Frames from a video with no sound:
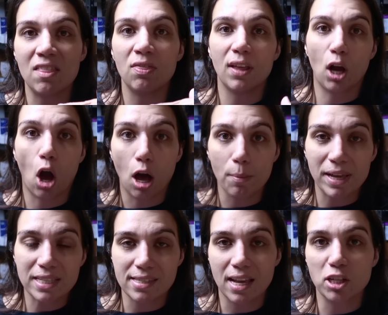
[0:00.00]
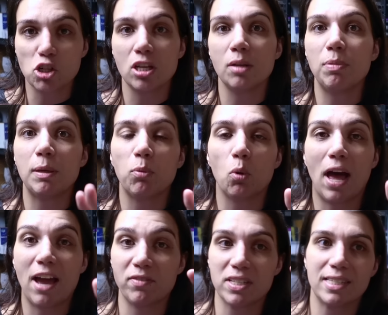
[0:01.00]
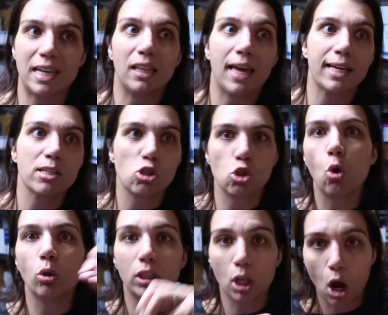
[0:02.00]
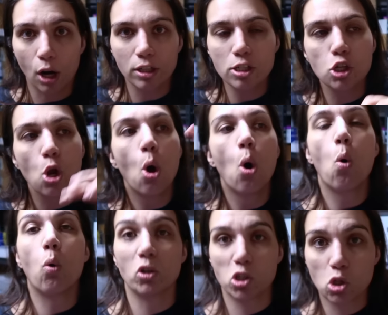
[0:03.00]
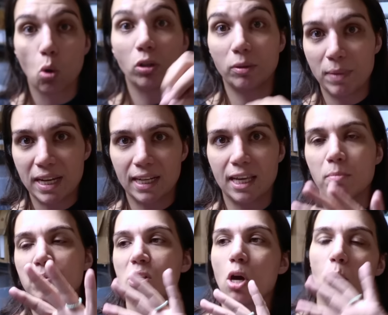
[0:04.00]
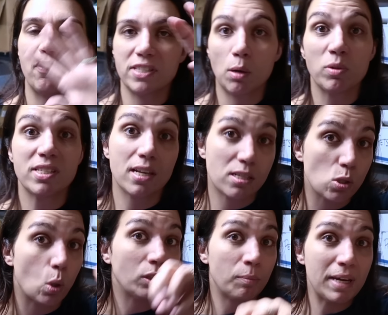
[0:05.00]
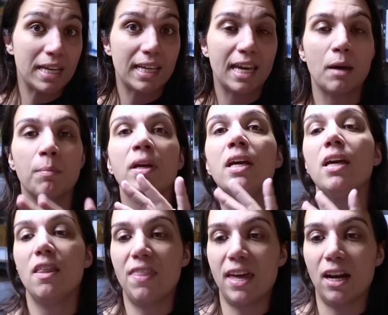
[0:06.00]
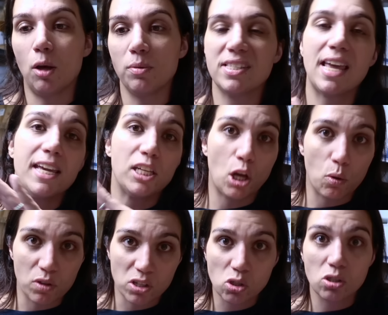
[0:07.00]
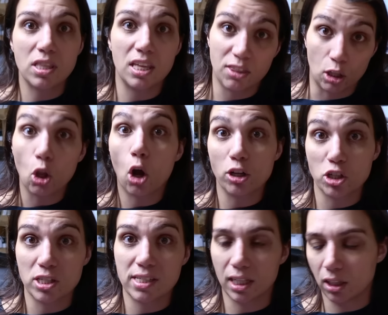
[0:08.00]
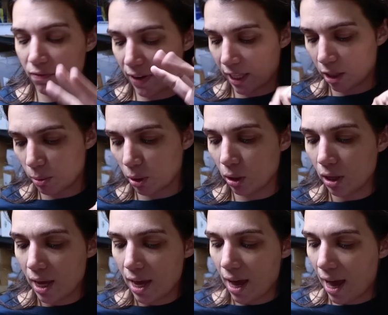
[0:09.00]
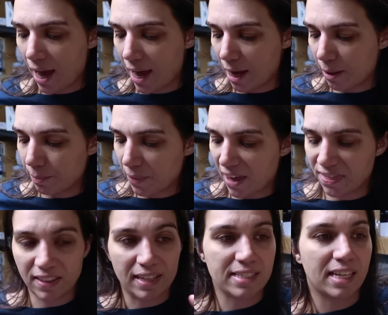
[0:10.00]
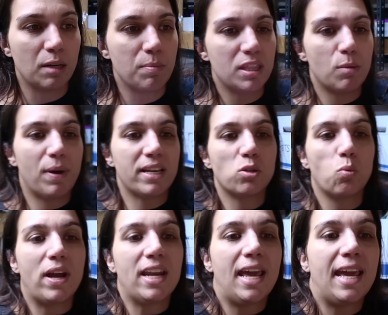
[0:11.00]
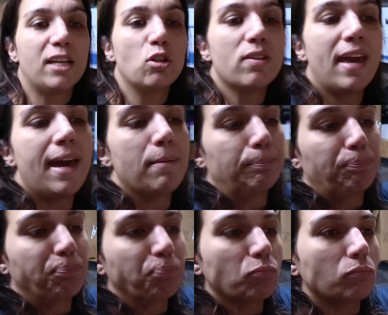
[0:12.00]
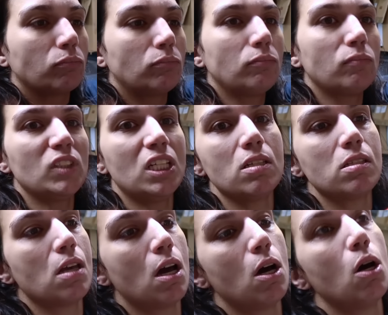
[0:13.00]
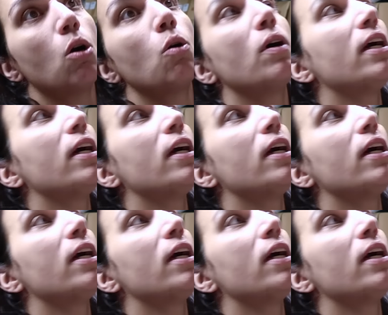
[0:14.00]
in the comment section, people will have to say like sold large or sold medium. So if someone says sold medium, then I'll say, you know, this, that the large is still available. Um, I think that's gonna be the best way to handle that. So